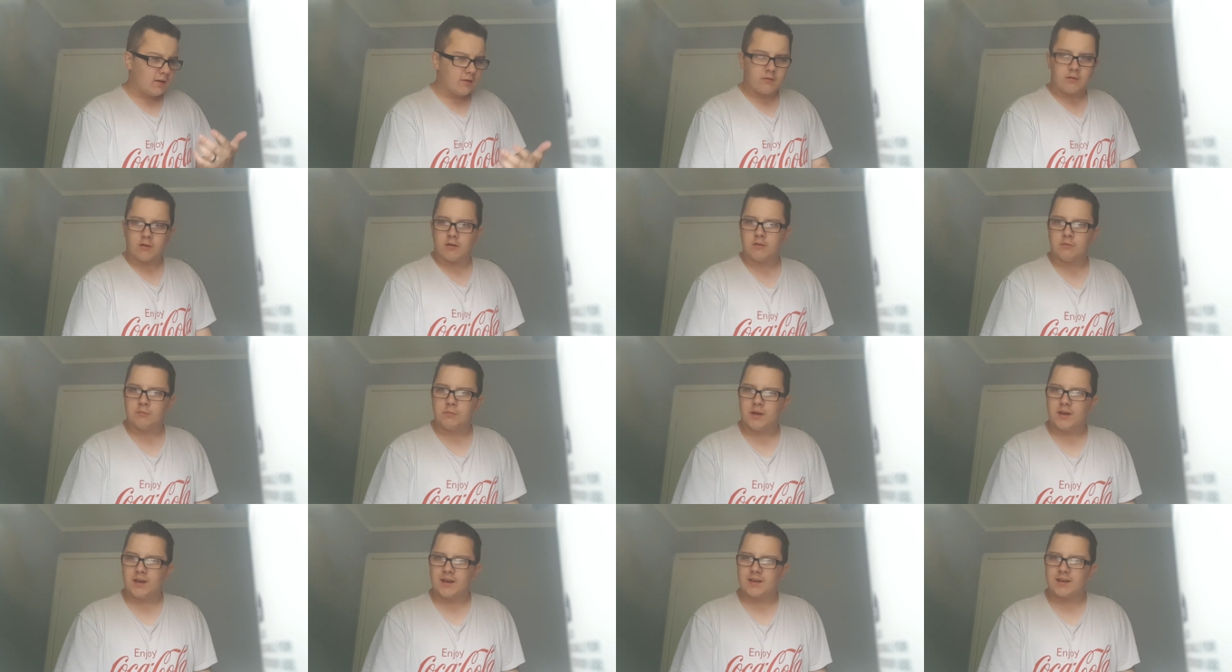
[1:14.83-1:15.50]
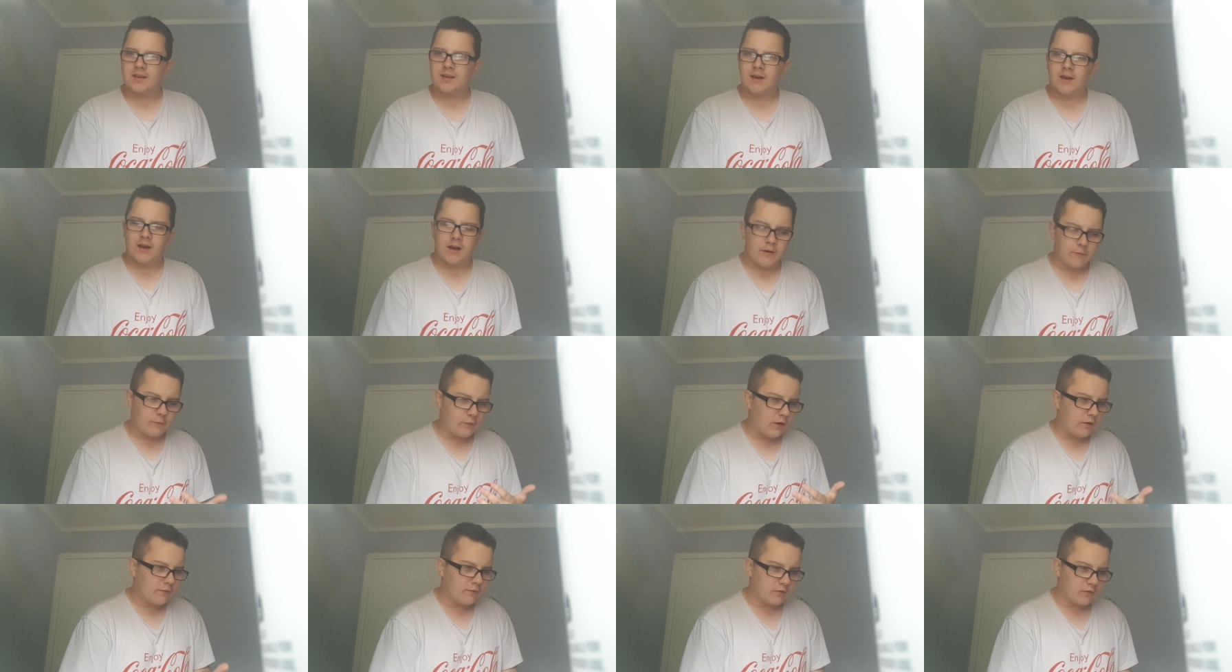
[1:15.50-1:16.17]
trying to make a
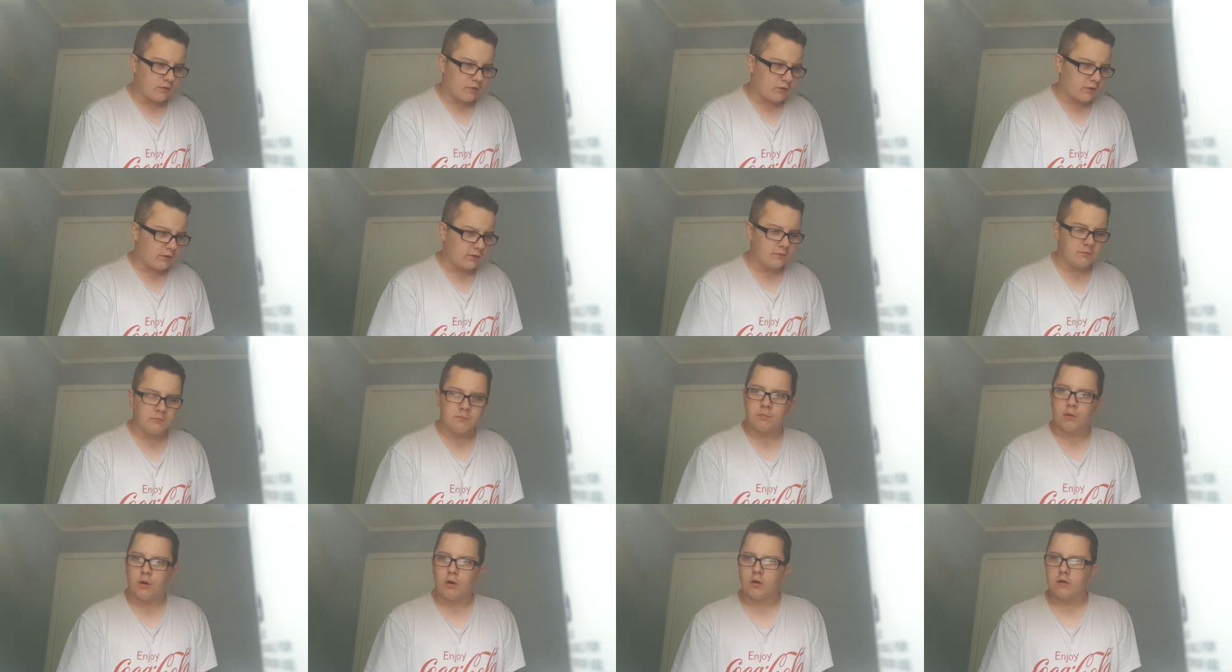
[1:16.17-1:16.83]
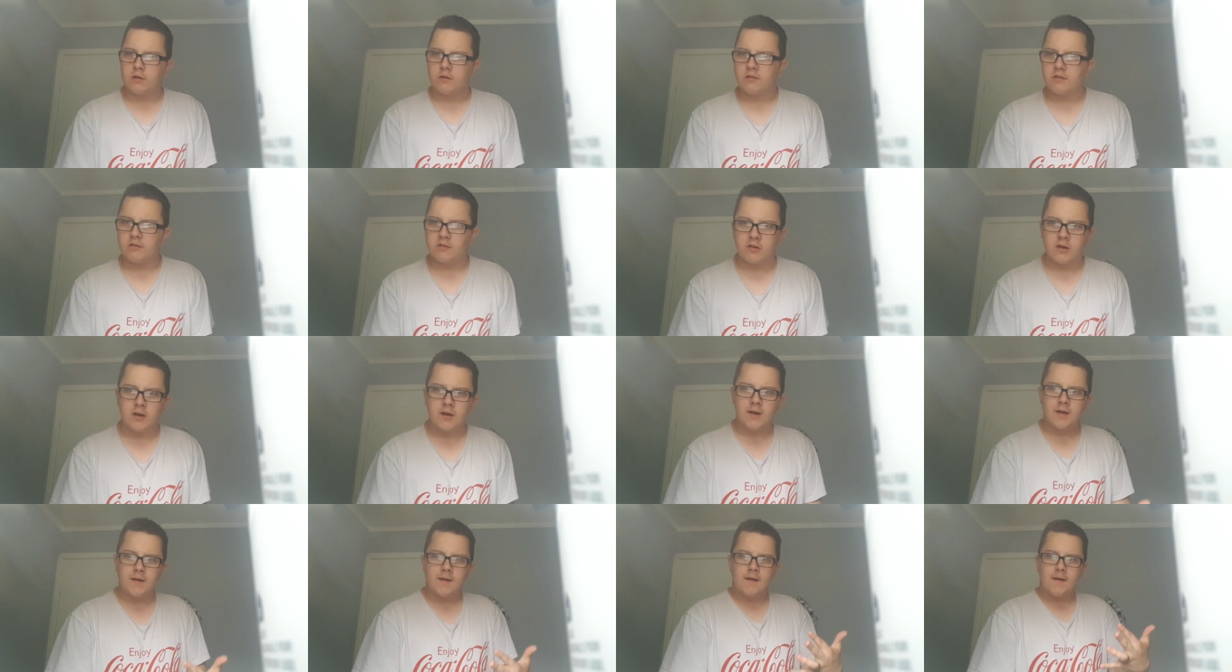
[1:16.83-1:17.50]
father-son
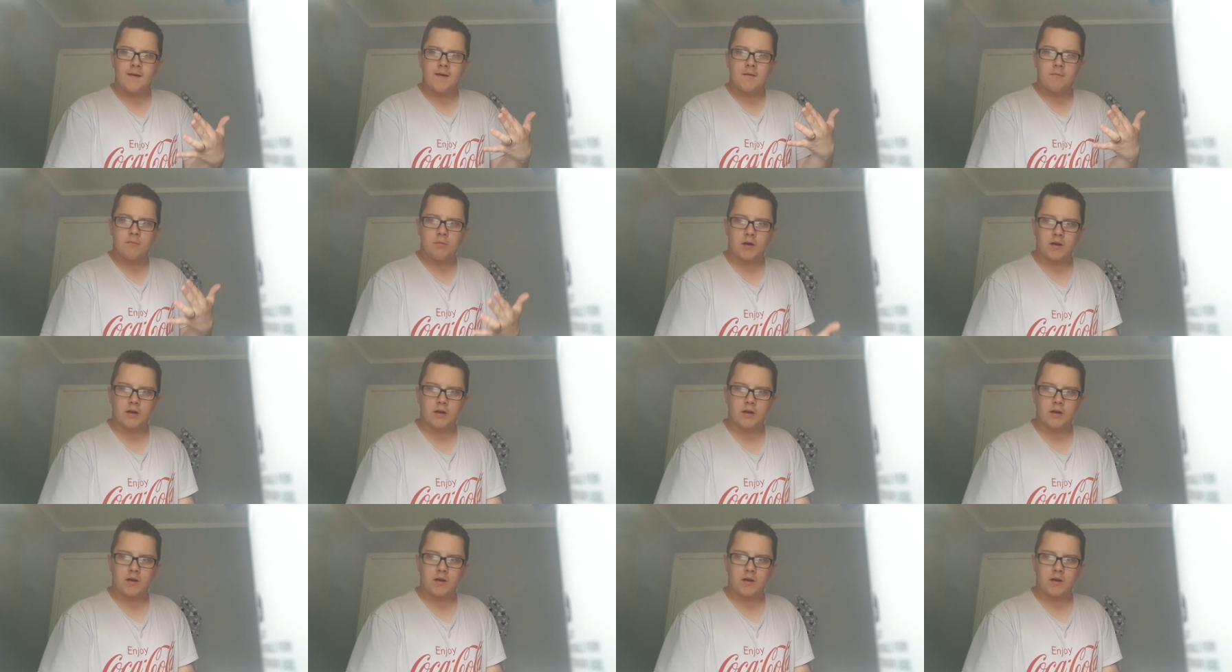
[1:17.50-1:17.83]
bond,